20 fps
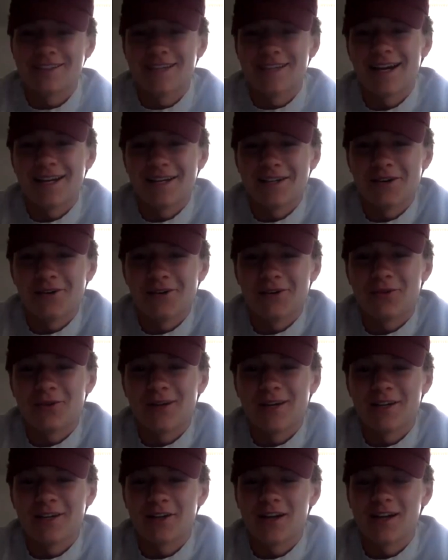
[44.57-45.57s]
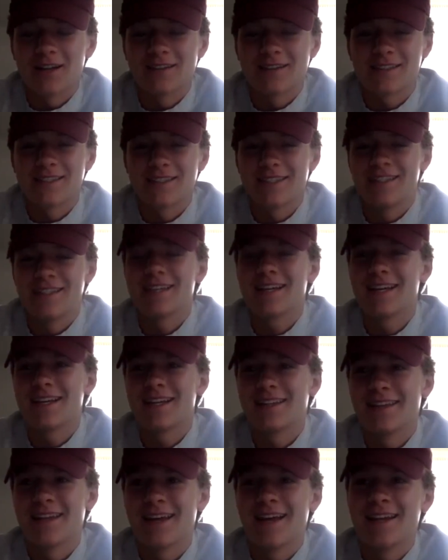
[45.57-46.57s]
got to go with Wayne Gretzky
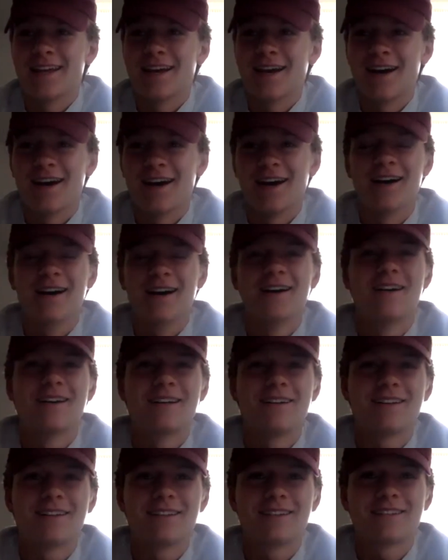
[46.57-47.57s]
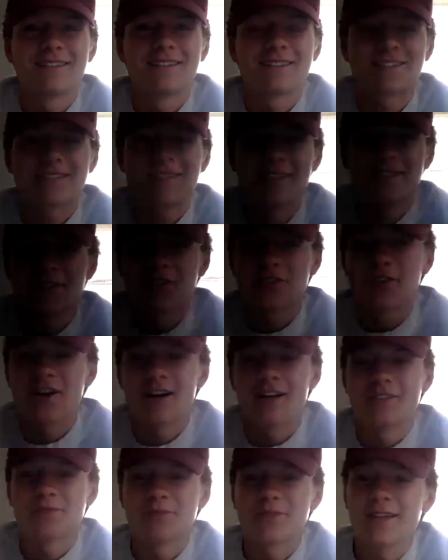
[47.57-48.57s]
and then Sidney
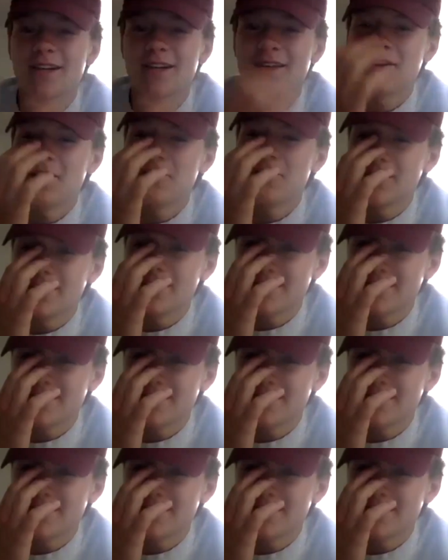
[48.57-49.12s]
Crosby. I love his